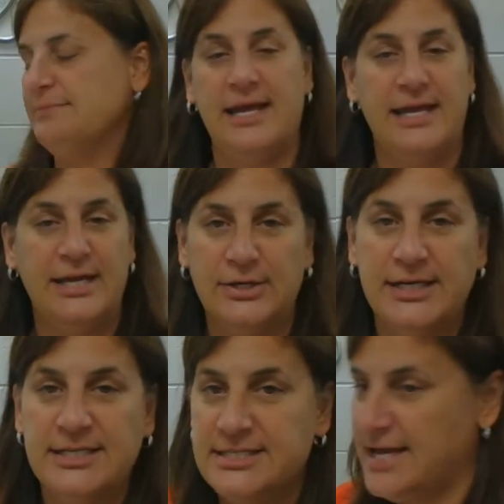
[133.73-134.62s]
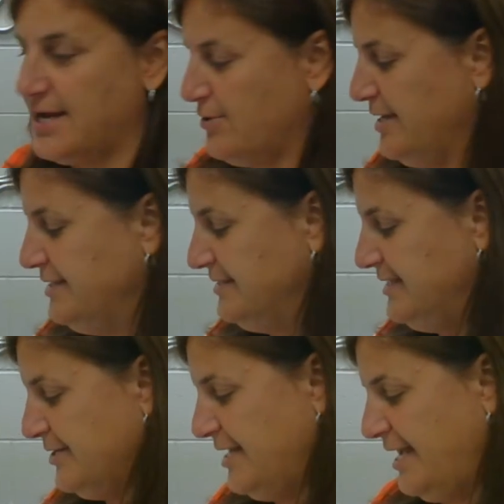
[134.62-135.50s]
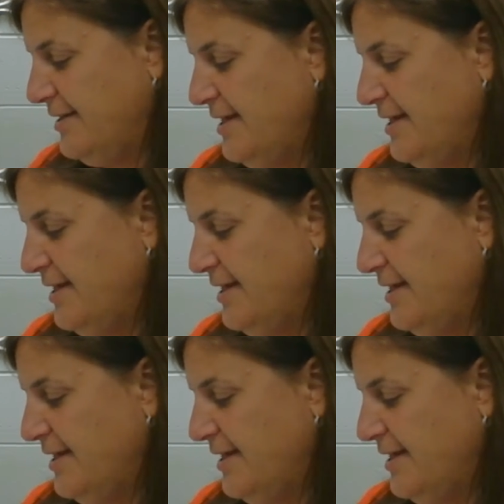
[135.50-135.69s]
day here in this Crazy Hair Day.